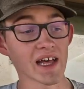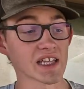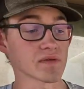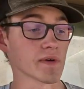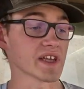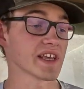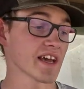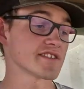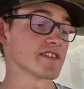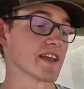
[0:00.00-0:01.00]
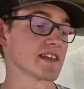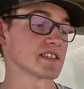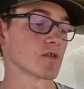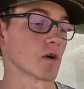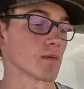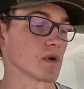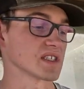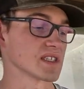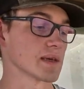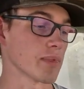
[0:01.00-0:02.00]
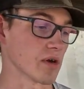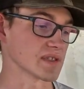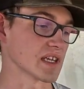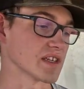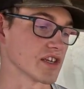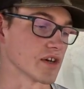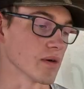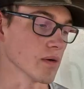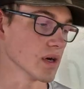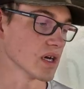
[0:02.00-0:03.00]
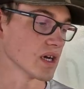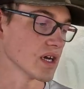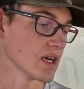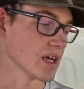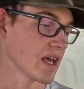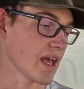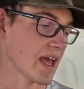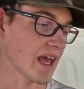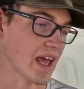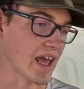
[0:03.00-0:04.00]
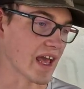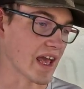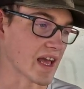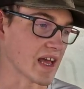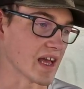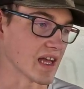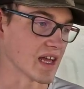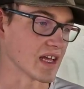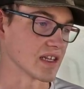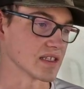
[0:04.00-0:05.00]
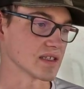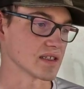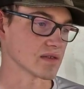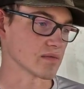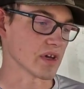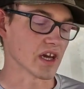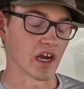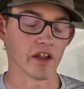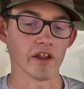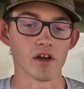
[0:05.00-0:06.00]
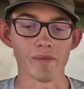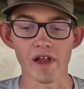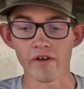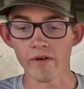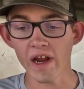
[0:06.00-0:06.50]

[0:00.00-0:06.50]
that's what yesterday's storm was supposed to do. And we got a little bit of